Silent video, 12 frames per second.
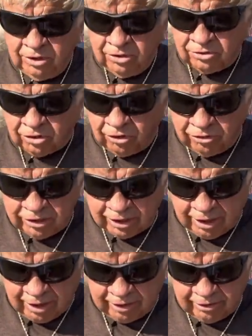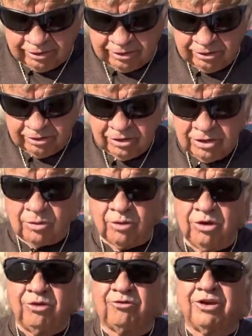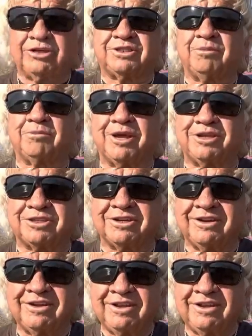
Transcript: turn to God when you face temptation.